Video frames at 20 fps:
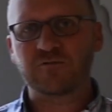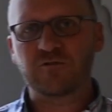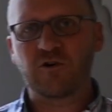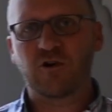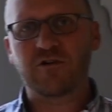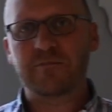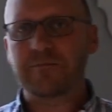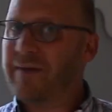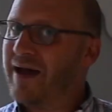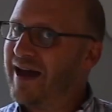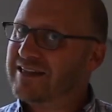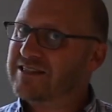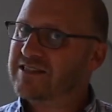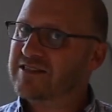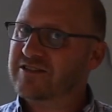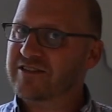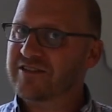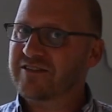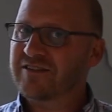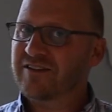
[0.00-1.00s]
floor
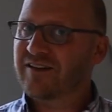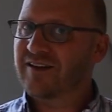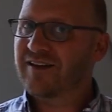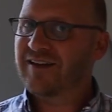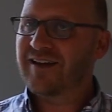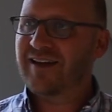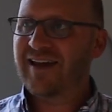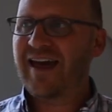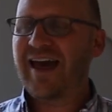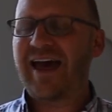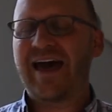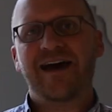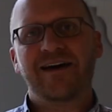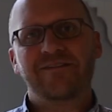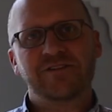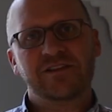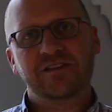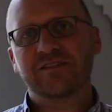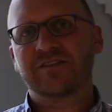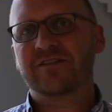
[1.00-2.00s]
master,
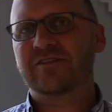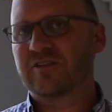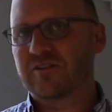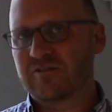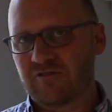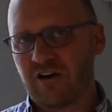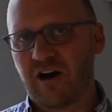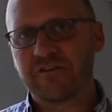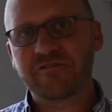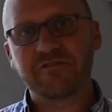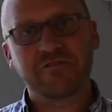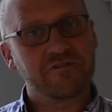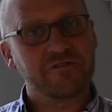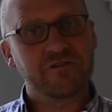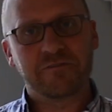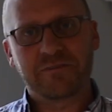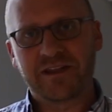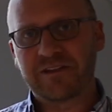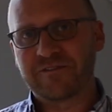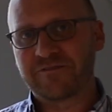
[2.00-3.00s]
having the laundry
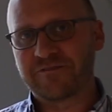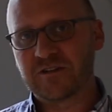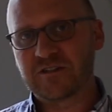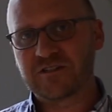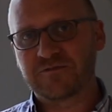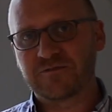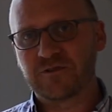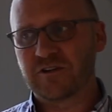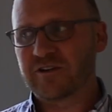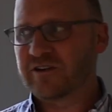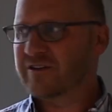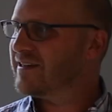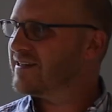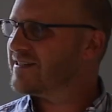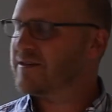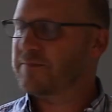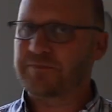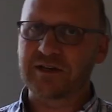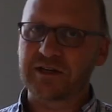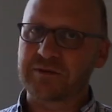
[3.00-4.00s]
room on the first floor is
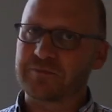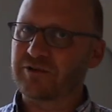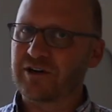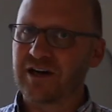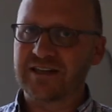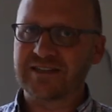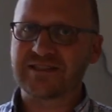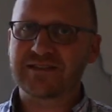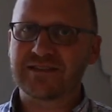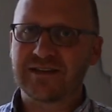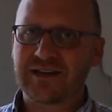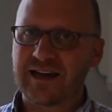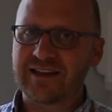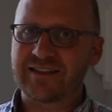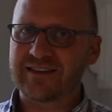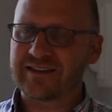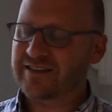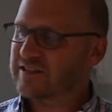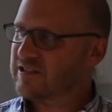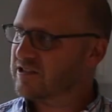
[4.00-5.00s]
a big plus. I
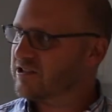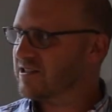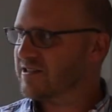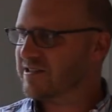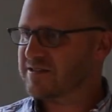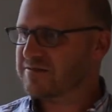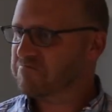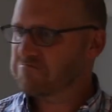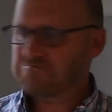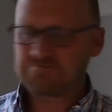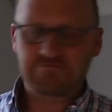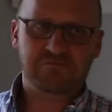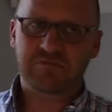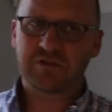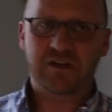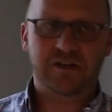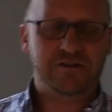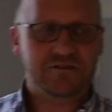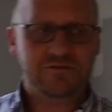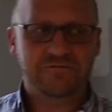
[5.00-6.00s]
think it's just
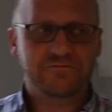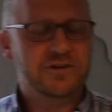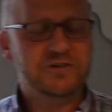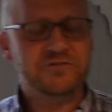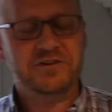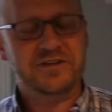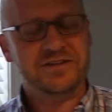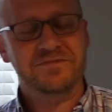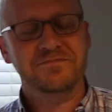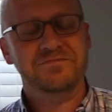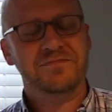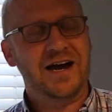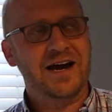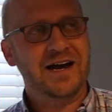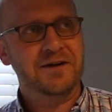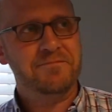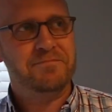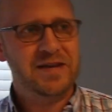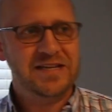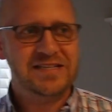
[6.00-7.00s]
really
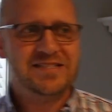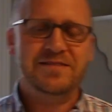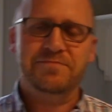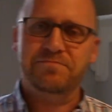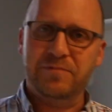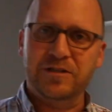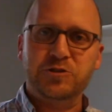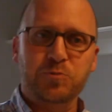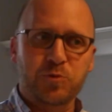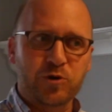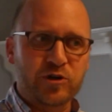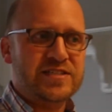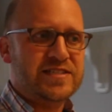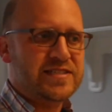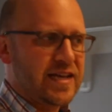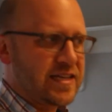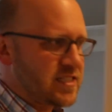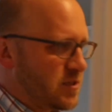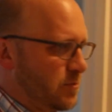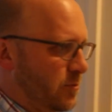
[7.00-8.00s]
makes it much more
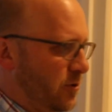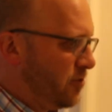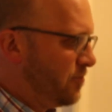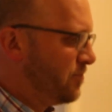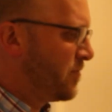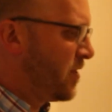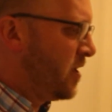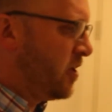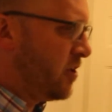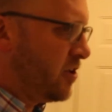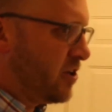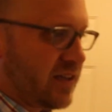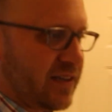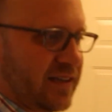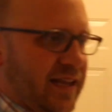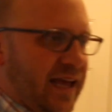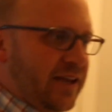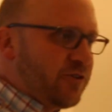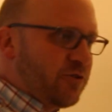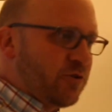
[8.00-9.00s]
accessible. You can
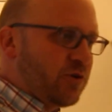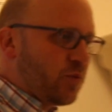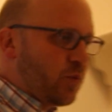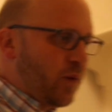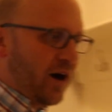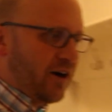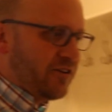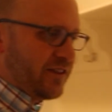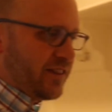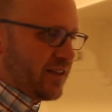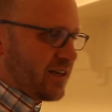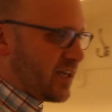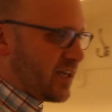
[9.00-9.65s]
tend to it while in the